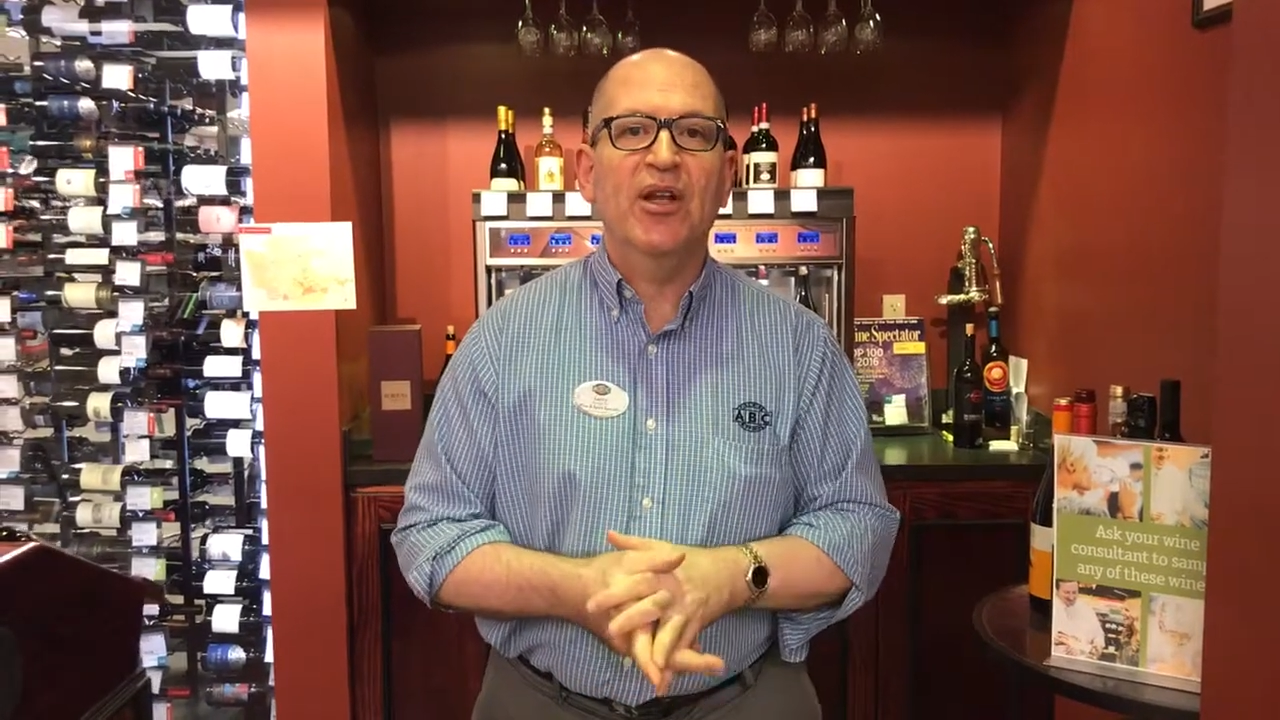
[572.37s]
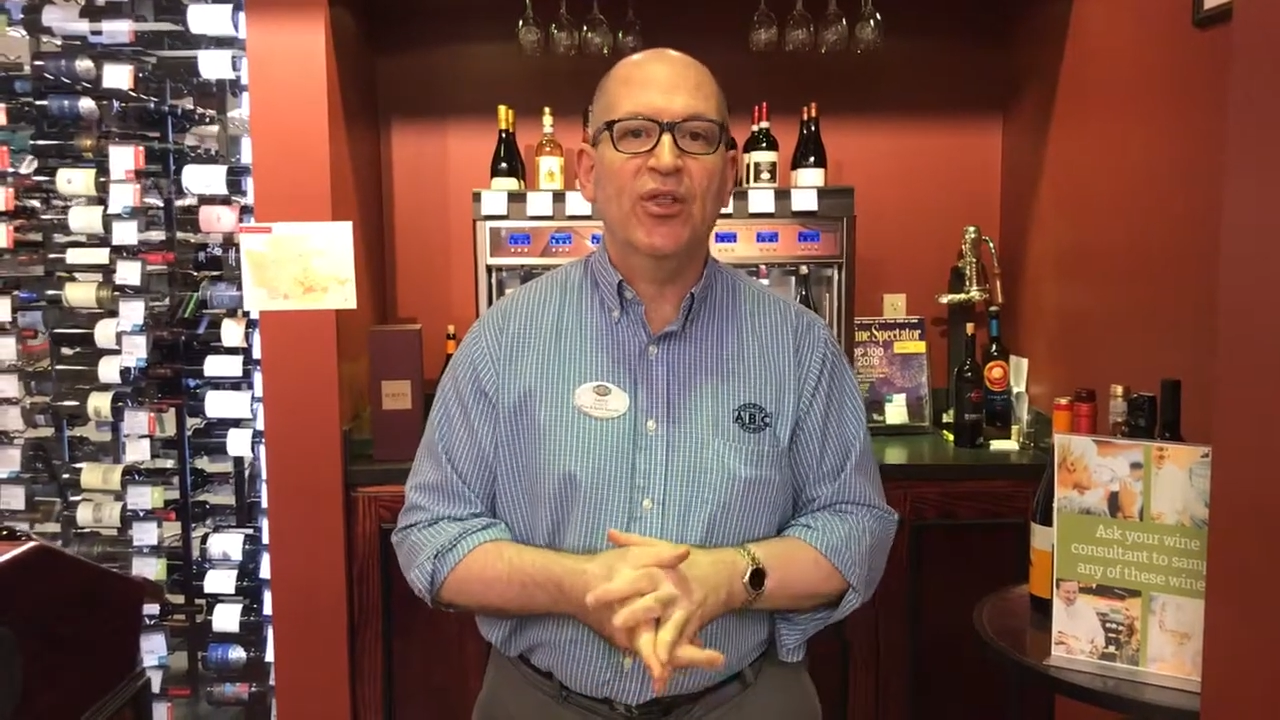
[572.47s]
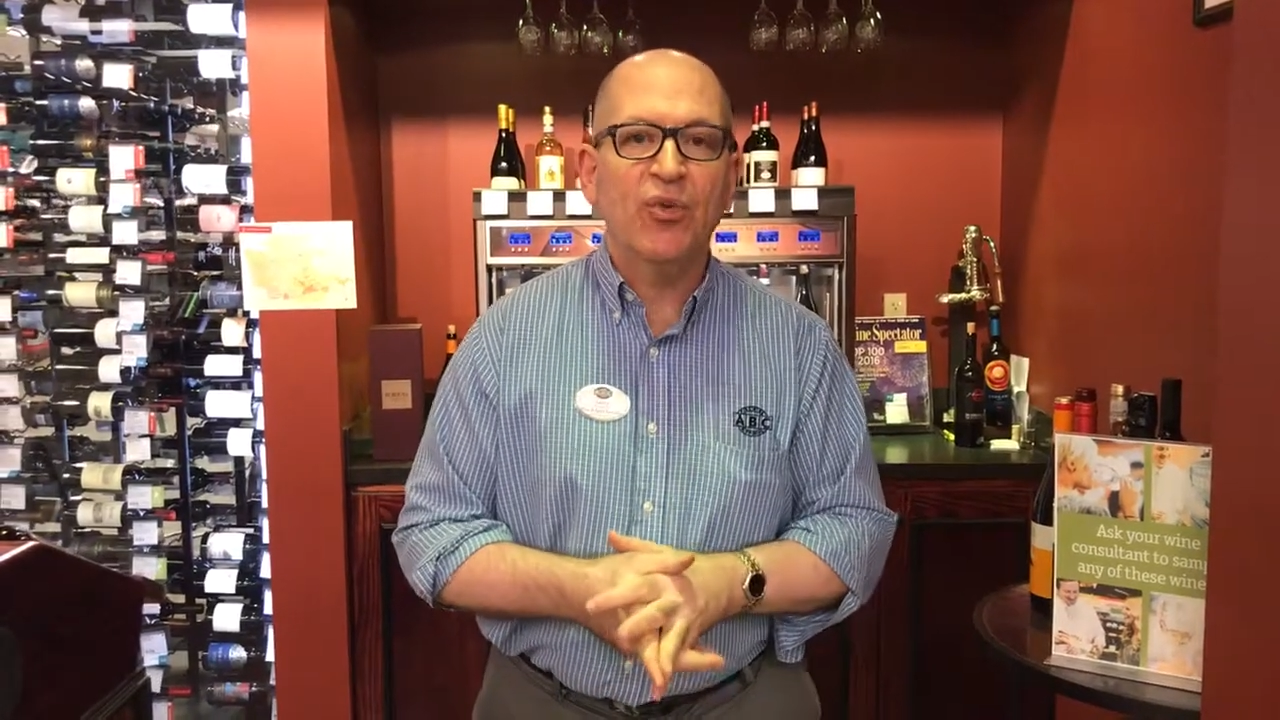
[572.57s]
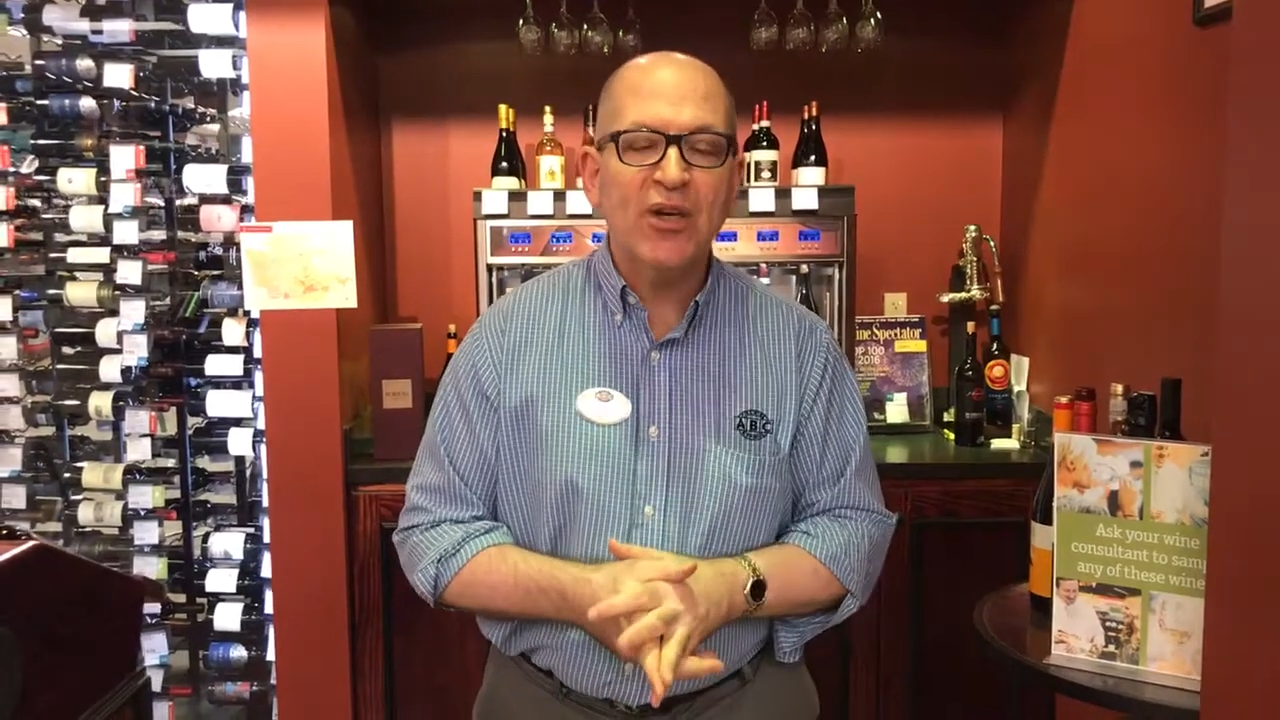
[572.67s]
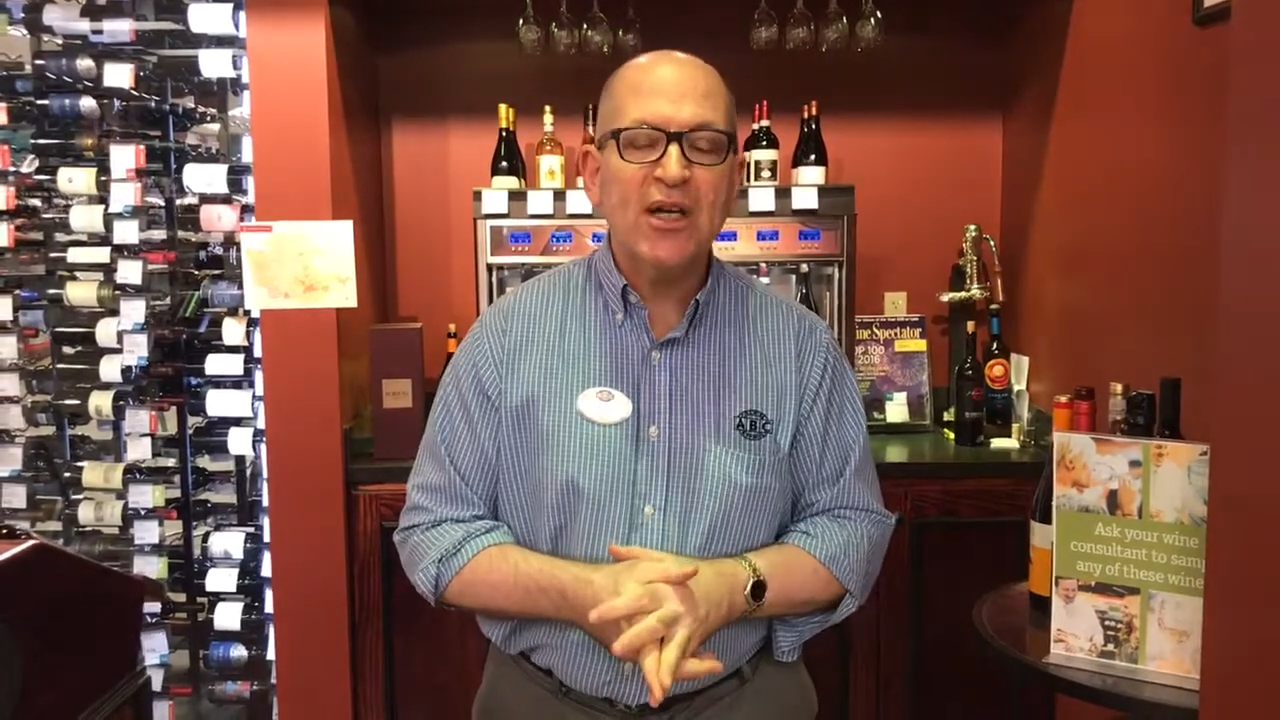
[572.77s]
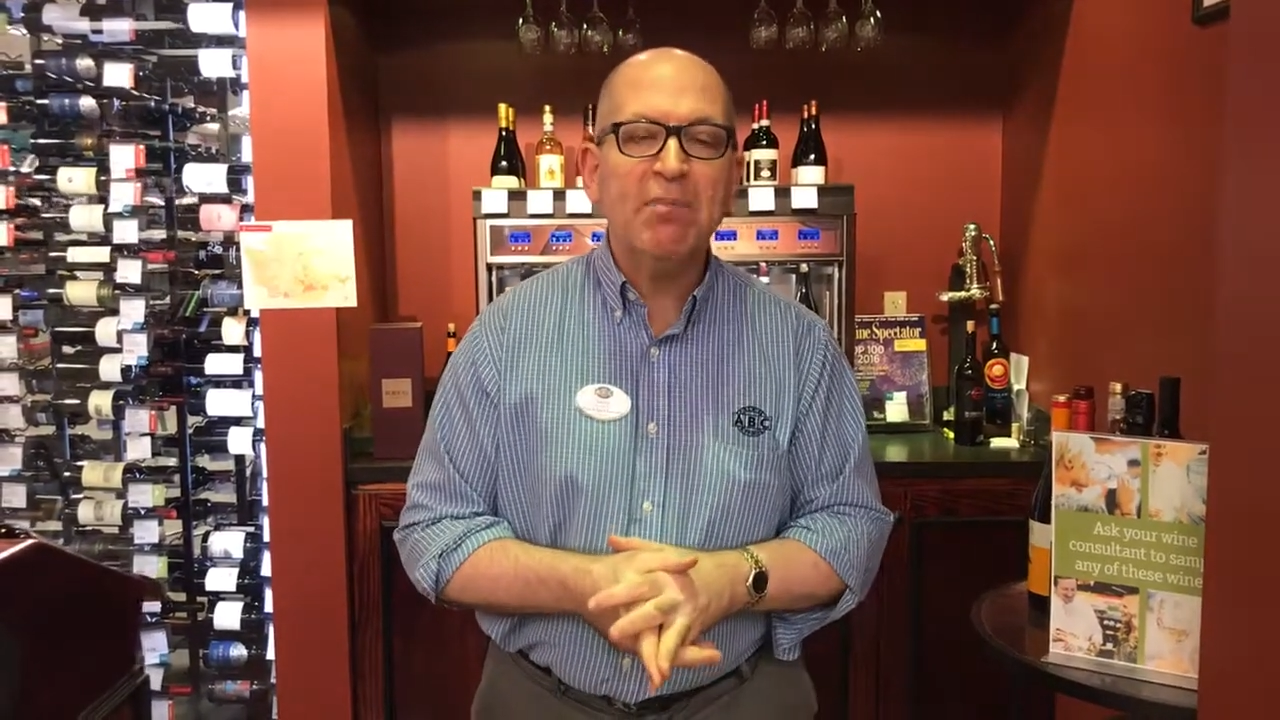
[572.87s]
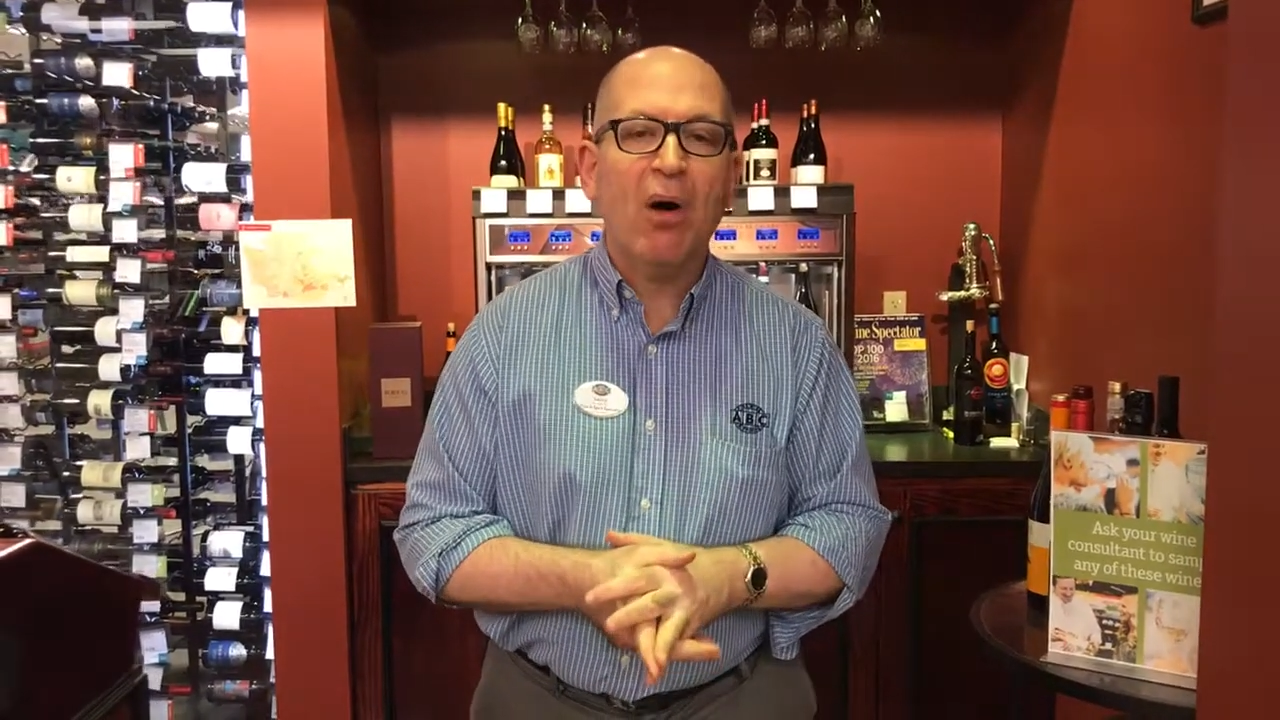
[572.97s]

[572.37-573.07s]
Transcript: the Three